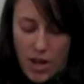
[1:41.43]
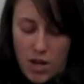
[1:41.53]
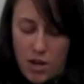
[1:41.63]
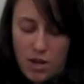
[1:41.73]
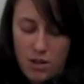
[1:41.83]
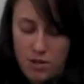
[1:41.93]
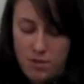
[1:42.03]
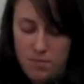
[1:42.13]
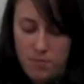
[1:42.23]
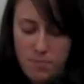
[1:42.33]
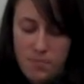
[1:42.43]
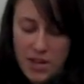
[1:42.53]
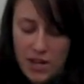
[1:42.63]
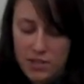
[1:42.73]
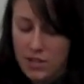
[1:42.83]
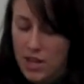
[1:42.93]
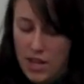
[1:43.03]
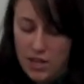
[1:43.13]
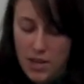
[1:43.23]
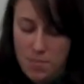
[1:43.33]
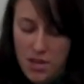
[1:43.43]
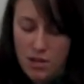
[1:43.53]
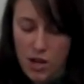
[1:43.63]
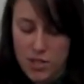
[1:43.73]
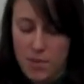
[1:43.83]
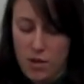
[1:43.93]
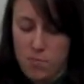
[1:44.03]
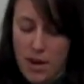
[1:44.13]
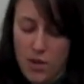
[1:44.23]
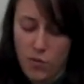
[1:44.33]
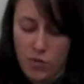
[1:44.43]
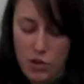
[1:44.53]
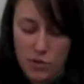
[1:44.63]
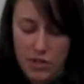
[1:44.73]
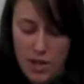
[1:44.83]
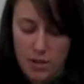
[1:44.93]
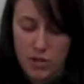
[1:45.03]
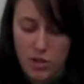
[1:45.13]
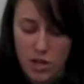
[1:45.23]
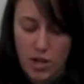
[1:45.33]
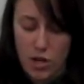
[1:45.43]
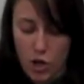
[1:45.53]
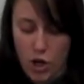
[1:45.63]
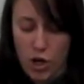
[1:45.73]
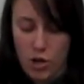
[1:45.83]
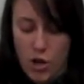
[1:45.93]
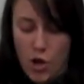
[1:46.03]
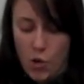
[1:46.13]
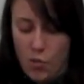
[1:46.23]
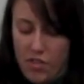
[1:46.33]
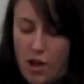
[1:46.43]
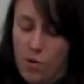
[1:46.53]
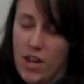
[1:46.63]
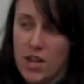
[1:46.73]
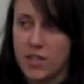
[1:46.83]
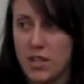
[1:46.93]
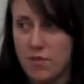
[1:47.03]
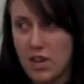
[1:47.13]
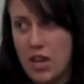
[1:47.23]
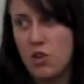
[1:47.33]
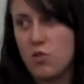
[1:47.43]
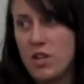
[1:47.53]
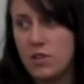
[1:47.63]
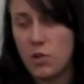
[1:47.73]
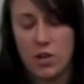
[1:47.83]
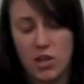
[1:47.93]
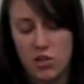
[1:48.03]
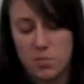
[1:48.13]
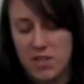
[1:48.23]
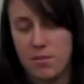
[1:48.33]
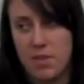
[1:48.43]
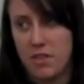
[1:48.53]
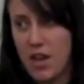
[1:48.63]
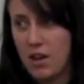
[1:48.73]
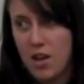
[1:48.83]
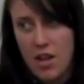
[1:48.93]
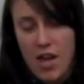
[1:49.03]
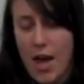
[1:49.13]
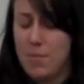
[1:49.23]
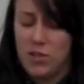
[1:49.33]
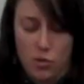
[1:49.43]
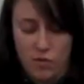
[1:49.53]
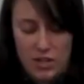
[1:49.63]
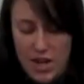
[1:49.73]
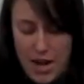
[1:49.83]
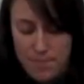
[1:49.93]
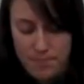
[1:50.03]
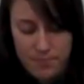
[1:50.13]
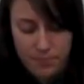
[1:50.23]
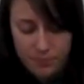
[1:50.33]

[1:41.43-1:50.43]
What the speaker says: And because it can be caused by repetitive overuse, it can occur without any significant injury. So it could just be something that happens over time.